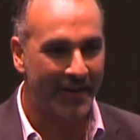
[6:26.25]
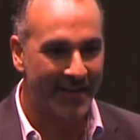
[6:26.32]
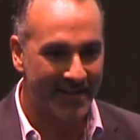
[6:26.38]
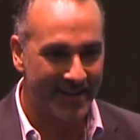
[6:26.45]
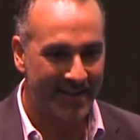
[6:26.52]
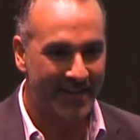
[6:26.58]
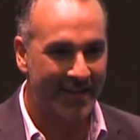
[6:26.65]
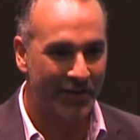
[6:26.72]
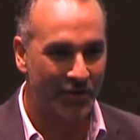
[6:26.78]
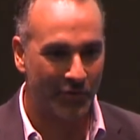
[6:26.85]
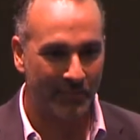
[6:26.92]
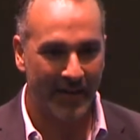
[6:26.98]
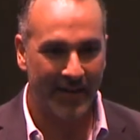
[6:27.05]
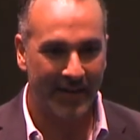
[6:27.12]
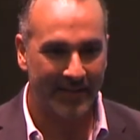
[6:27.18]
easy can you
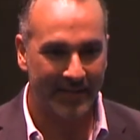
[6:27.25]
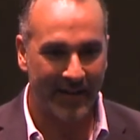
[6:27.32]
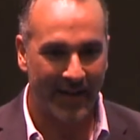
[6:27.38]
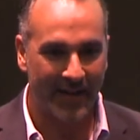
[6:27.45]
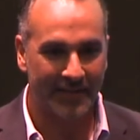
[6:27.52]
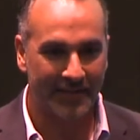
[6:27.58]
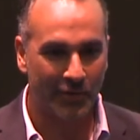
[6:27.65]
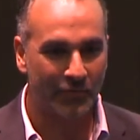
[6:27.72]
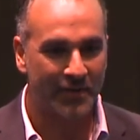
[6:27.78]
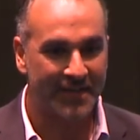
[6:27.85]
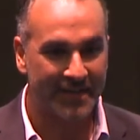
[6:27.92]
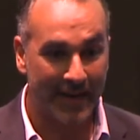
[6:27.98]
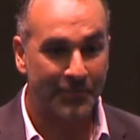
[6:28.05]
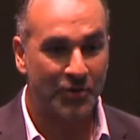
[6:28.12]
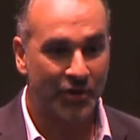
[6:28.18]
make the
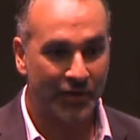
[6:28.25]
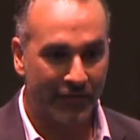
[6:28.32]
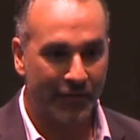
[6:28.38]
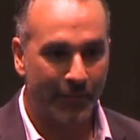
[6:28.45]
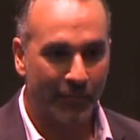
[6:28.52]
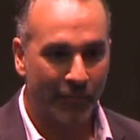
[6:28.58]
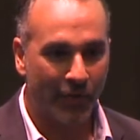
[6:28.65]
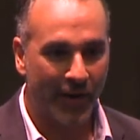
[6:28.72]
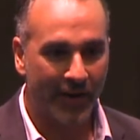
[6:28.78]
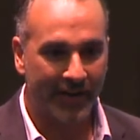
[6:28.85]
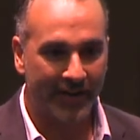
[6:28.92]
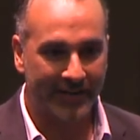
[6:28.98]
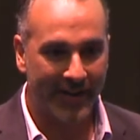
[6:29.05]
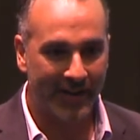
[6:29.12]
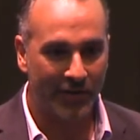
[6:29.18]
reception of the
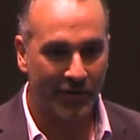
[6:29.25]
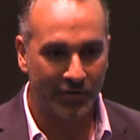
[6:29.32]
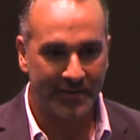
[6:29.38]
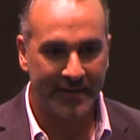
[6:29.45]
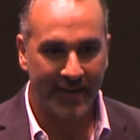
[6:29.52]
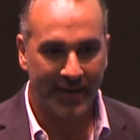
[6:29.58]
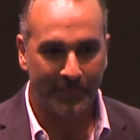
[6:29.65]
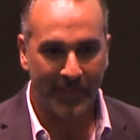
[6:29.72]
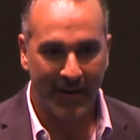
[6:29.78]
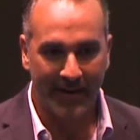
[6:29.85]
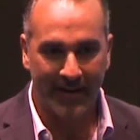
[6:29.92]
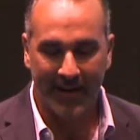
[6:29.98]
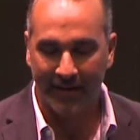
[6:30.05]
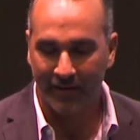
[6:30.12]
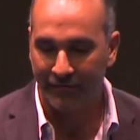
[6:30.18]
product? How do you take
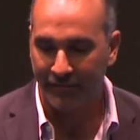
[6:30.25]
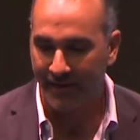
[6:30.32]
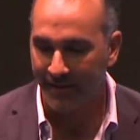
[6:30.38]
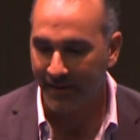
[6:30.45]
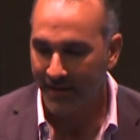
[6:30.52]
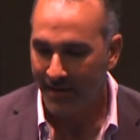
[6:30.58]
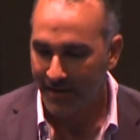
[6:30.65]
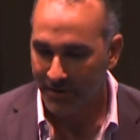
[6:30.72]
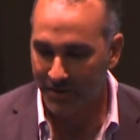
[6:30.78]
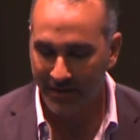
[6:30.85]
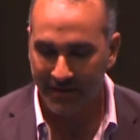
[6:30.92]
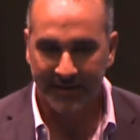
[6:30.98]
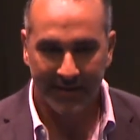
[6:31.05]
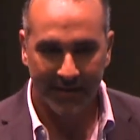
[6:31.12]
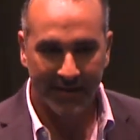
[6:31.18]
pain out of it? So
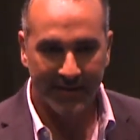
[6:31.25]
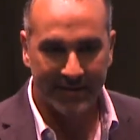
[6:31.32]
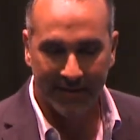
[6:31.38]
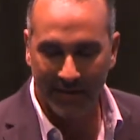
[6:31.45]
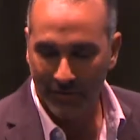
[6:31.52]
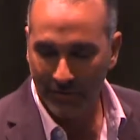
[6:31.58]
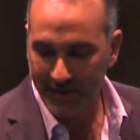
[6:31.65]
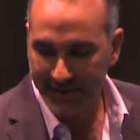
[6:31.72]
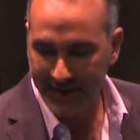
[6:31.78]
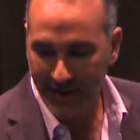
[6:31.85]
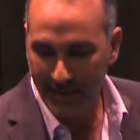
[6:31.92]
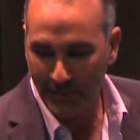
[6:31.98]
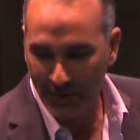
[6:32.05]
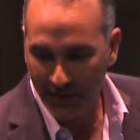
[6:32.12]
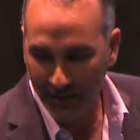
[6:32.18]
it's another
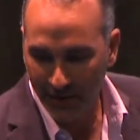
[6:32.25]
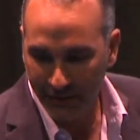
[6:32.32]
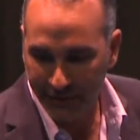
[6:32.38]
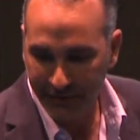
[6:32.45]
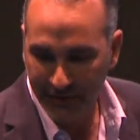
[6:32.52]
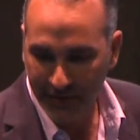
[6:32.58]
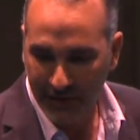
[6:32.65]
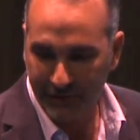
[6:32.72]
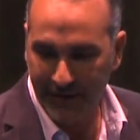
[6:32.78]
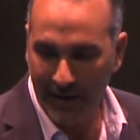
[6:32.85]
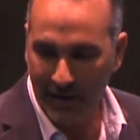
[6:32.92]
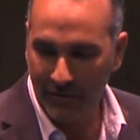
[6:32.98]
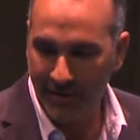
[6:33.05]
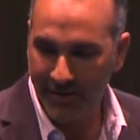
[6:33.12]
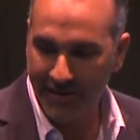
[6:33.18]
example of
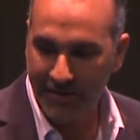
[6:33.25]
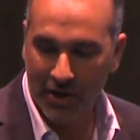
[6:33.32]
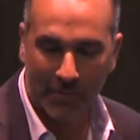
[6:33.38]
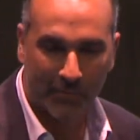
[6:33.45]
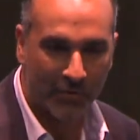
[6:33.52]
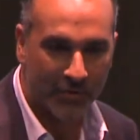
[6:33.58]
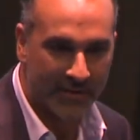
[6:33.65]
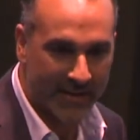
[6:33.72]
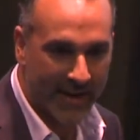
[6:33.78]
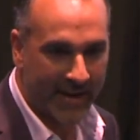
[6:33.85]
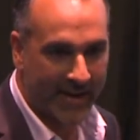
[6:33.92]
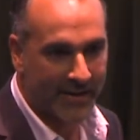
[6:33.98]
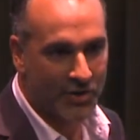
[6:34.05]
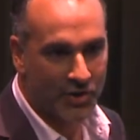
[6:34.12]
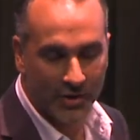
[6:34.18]
how e-commerce
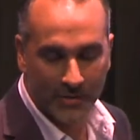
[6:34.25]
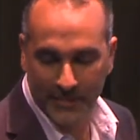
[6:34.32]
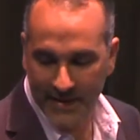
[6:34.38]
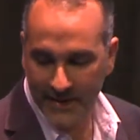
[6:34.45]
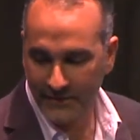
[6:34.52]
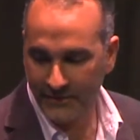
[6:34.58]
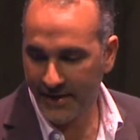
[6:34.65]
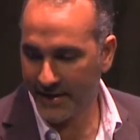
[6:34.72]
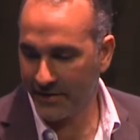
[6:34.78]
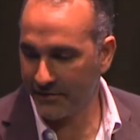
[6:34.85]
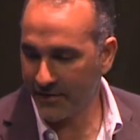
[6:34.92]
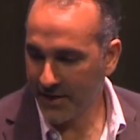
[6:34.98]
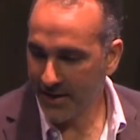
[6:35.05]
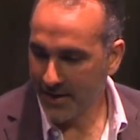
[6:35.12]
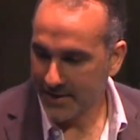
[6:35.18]
can and should be innovative.
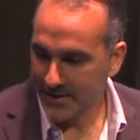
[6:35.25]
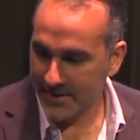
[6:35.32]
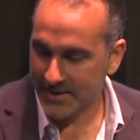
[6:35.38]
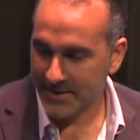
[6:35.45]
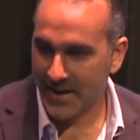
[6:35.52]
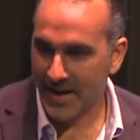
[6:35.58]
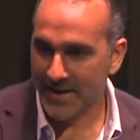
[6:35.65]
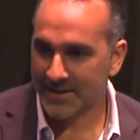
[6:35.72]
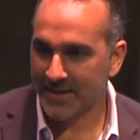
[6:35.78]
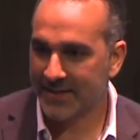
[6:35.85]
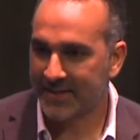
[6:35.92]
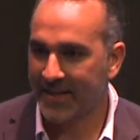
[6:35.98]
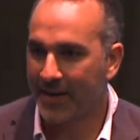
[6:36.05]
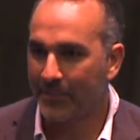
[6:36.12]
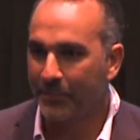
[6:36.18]
This last
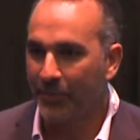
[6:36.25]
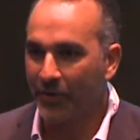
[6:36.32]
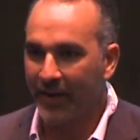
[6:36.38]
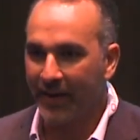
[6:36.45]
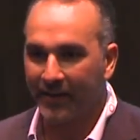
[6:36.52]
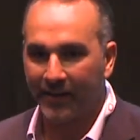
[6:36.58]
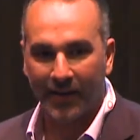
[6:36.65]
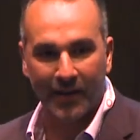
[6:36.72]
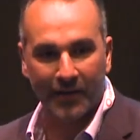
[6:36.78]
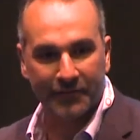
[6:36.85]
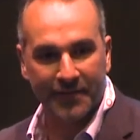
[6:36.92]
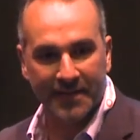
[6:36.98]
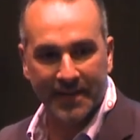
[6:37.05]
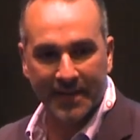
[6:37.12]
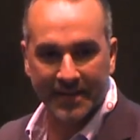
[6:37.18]
example I love.
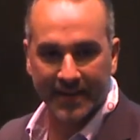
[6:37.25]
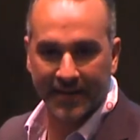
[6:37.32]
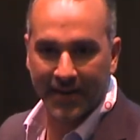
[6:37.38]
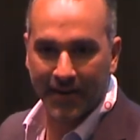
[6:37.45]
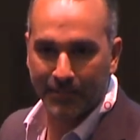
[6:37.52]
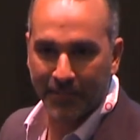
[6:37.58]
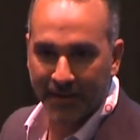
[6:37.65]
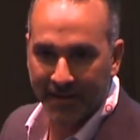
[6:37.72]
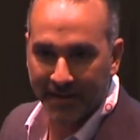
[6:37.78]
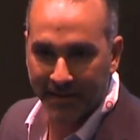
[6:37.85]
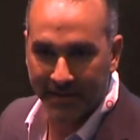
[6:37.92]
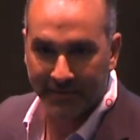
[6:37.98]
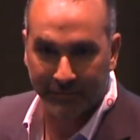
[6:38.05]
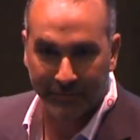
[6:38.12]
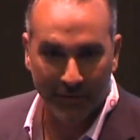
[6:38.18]
This is a
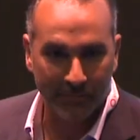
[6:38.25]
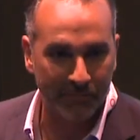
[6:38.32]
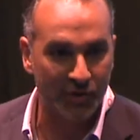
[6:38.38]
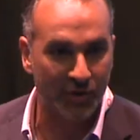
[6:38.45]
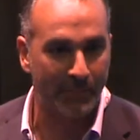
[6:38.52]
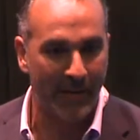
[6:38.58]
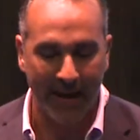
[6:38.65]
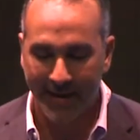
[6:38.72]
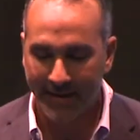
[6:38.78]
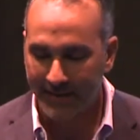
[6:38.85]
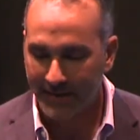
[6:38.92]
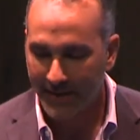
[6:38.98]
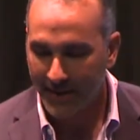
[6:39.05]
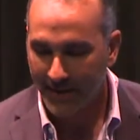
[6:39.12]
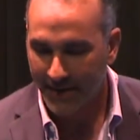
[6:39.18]
company from Japan.
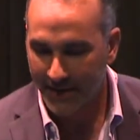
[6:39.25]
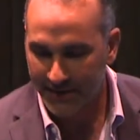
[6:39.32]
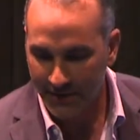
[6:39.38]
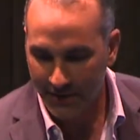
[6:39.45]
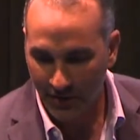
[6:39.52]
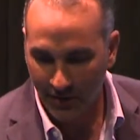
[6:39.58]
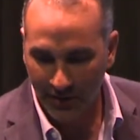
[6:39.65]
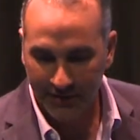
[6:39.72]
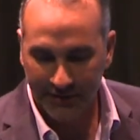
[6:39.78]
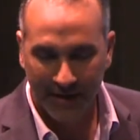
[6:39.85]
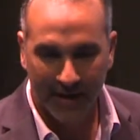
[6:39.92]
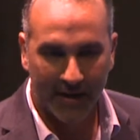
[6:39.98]
It's called